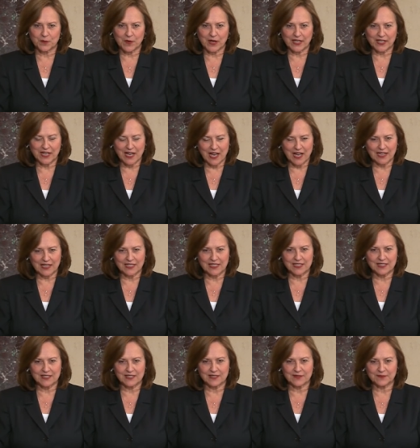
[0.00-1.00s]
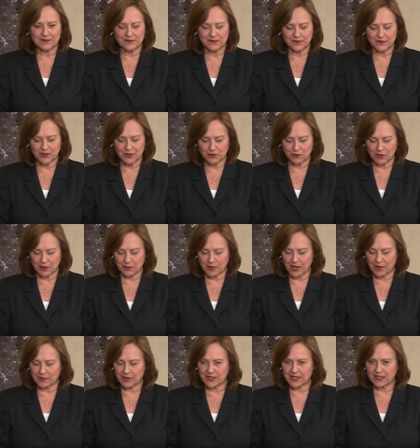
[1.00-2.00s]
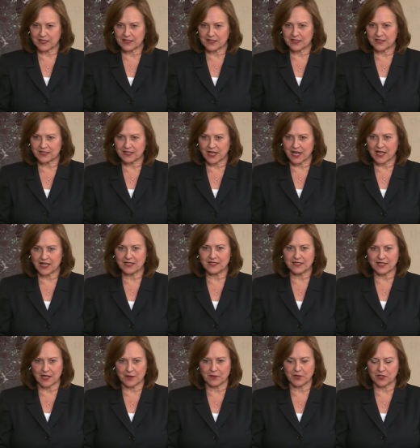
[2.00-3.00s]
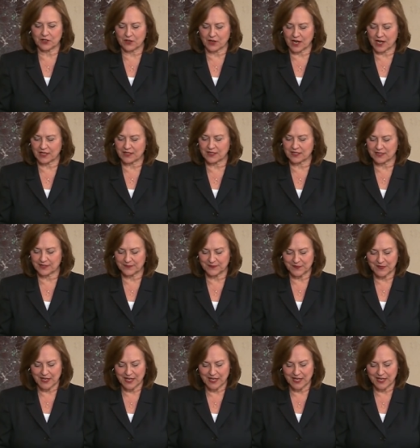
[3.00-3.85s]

my colleagues, Republicans and Democrats,